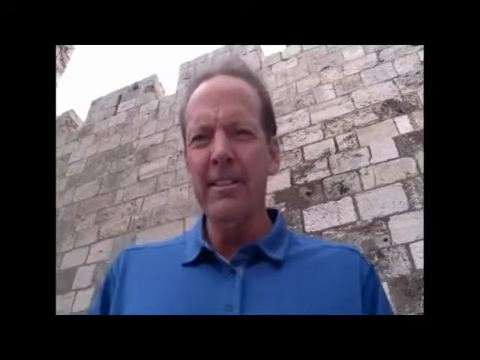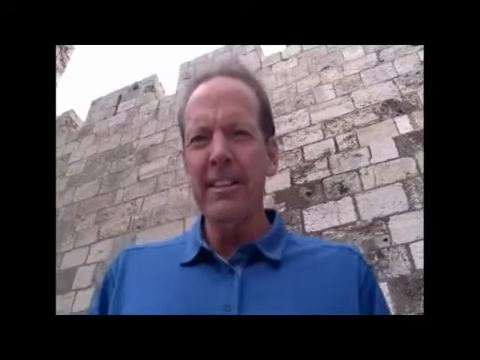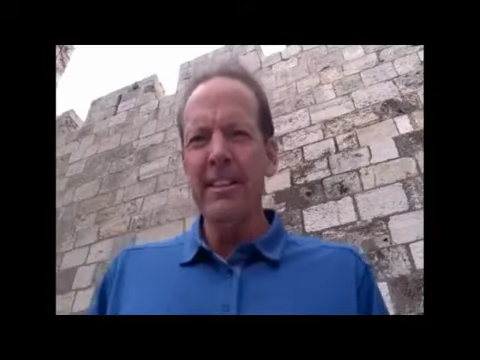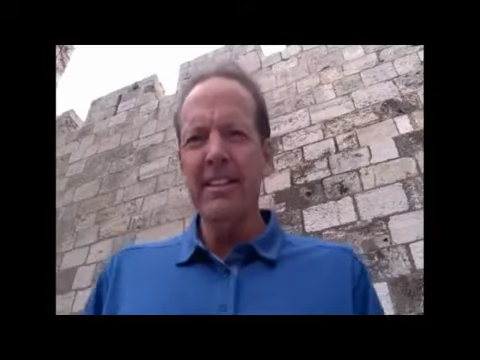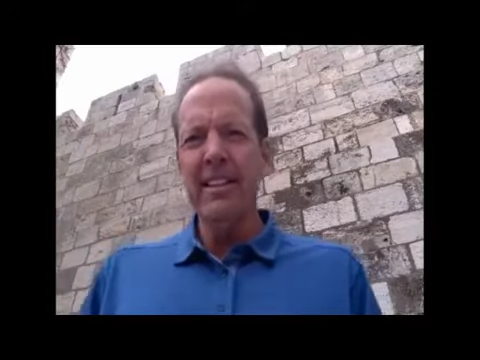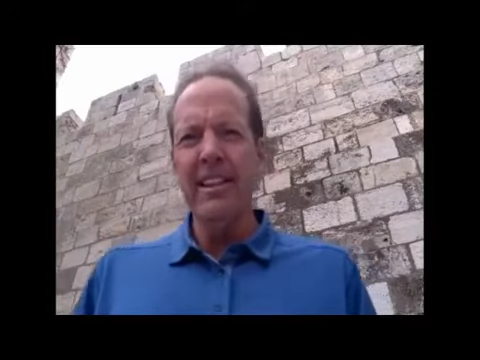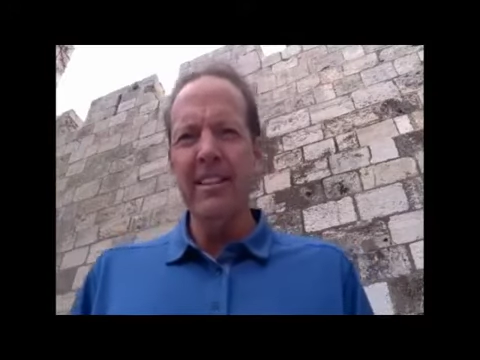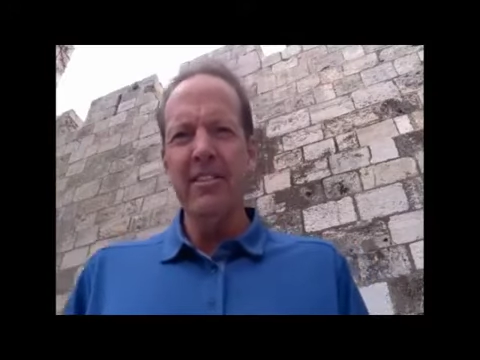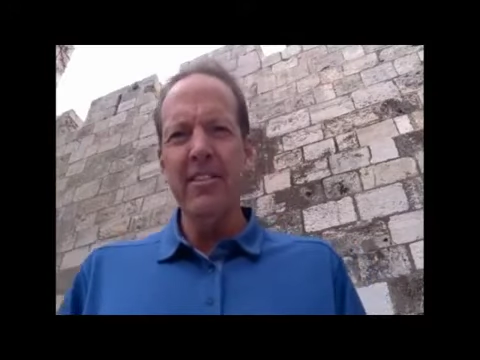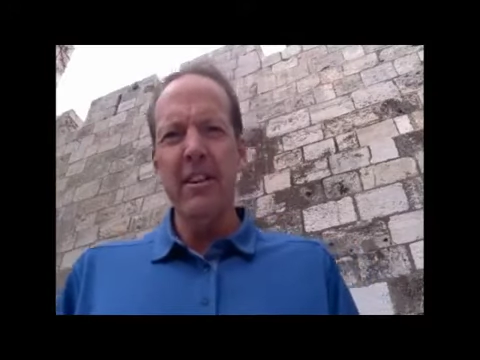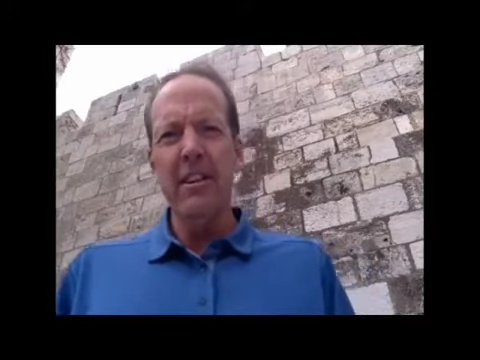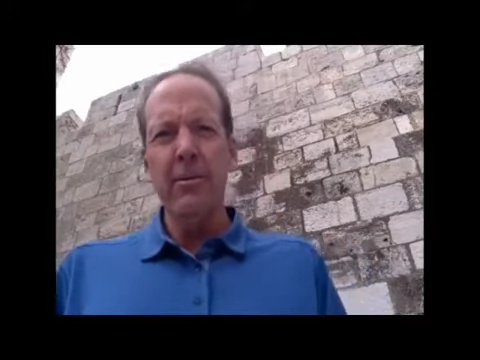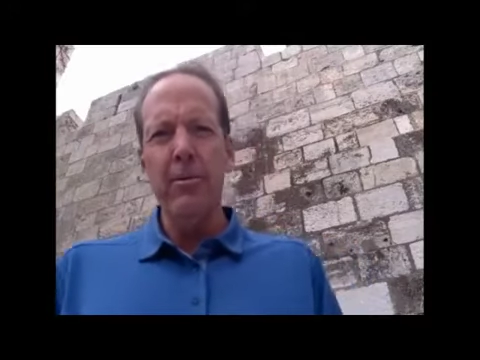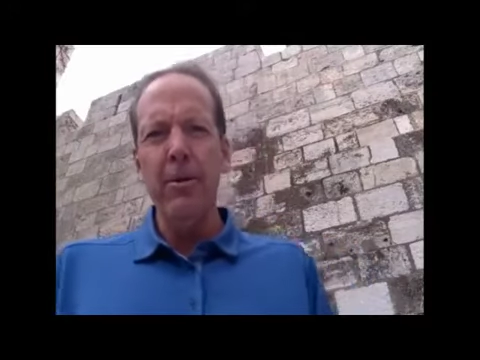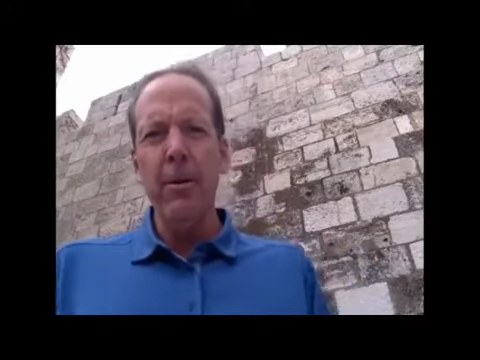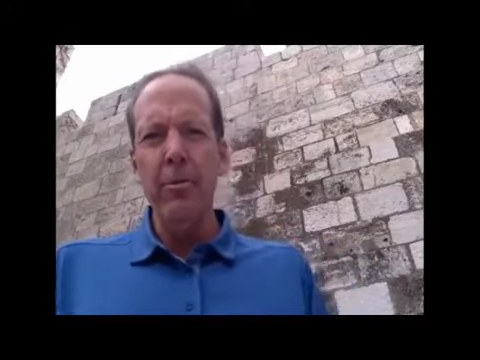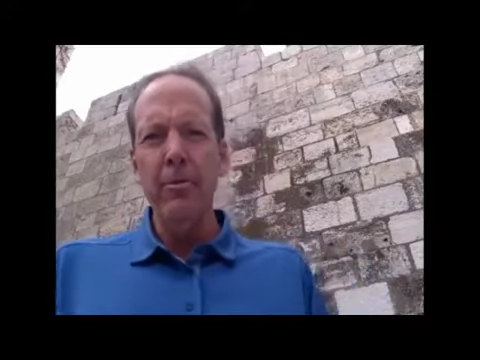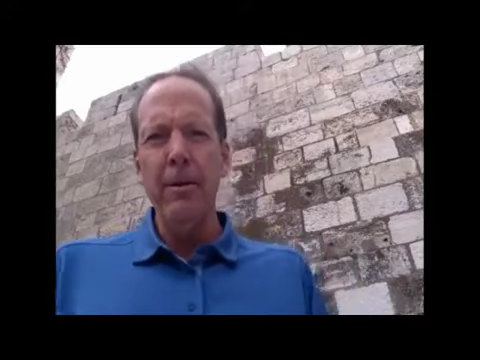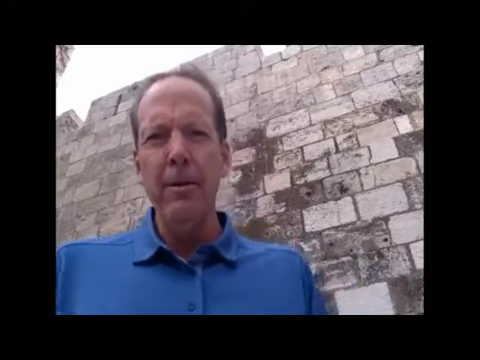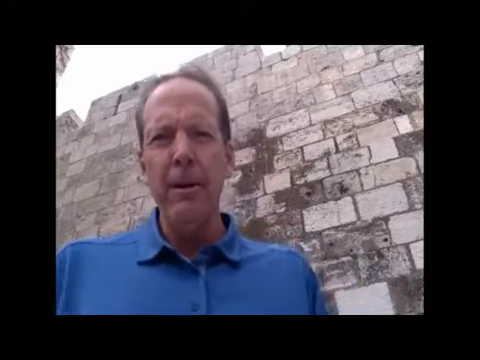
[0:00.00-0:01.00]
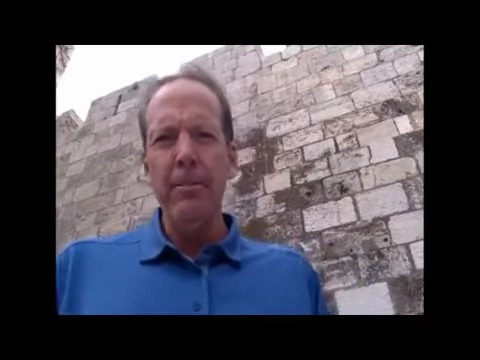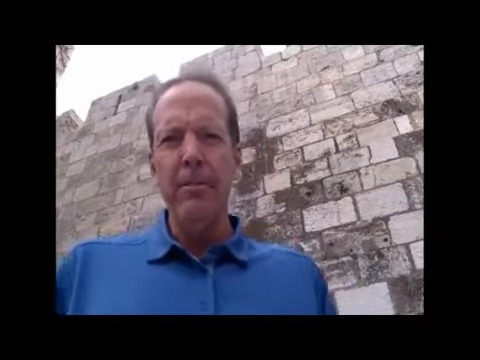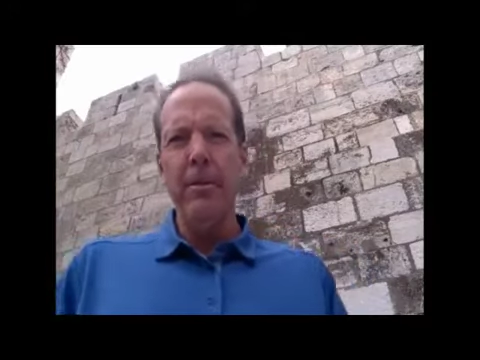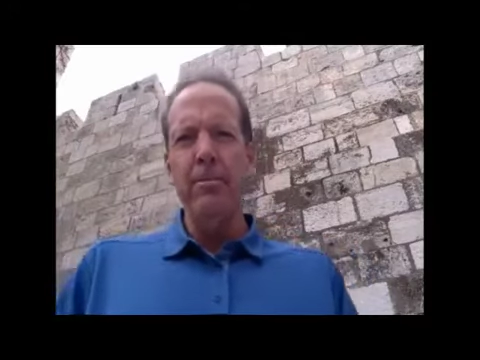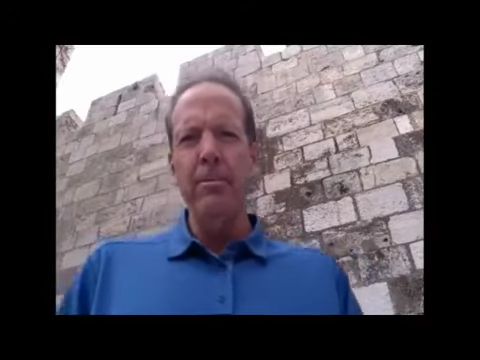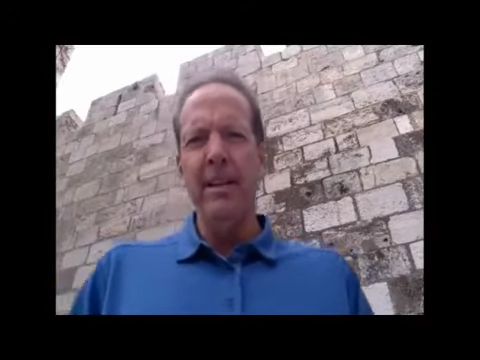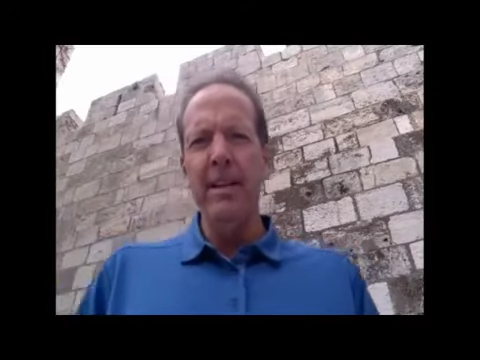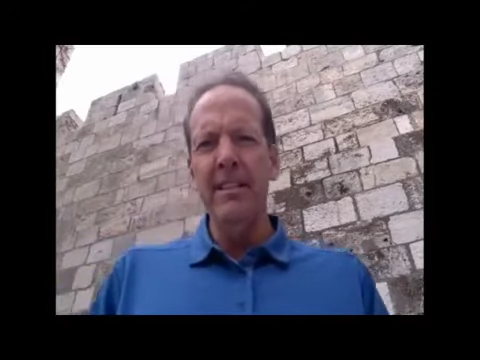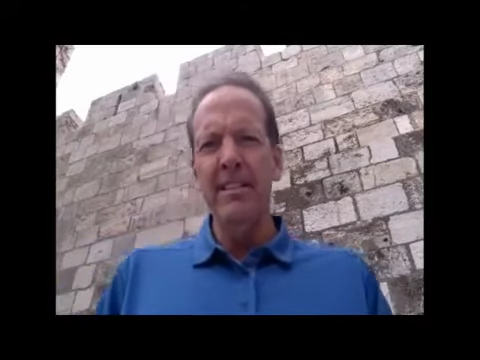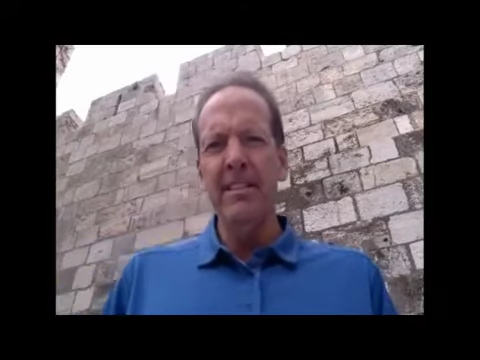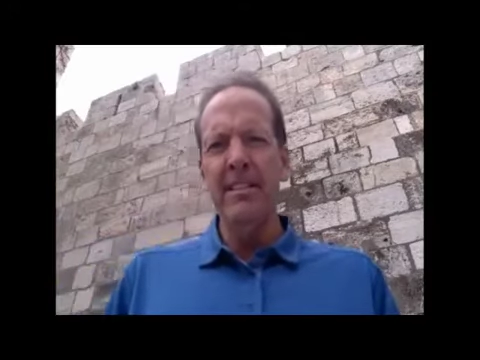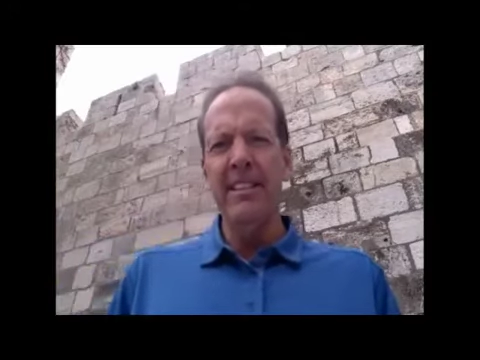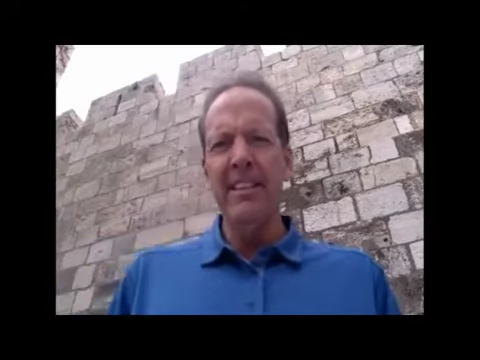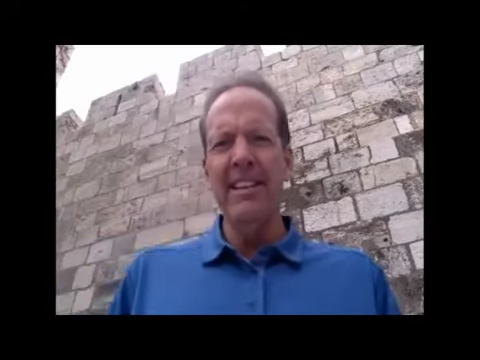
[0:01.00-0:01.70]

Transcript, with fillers: that tends to throw people a bit.